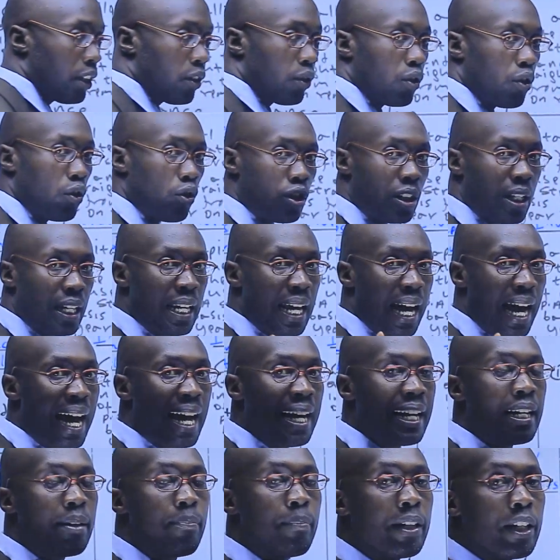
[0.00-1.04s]
It costed
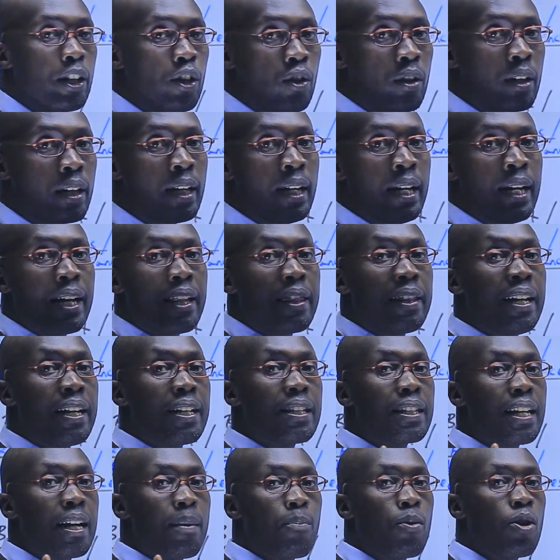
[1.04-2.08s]
100 million. Then
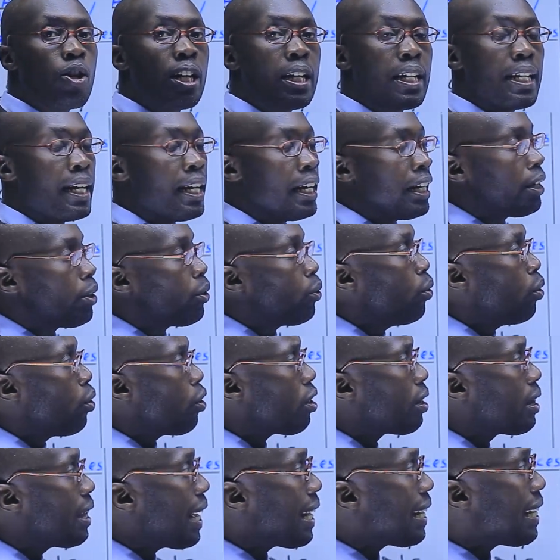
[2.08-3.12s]
somebody tell you
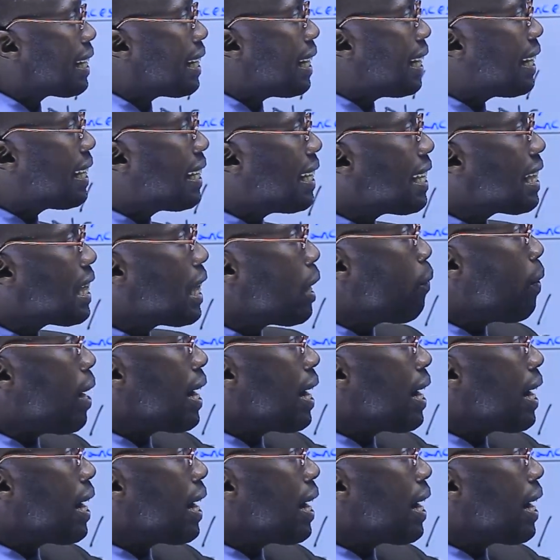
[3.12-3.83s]
that it is the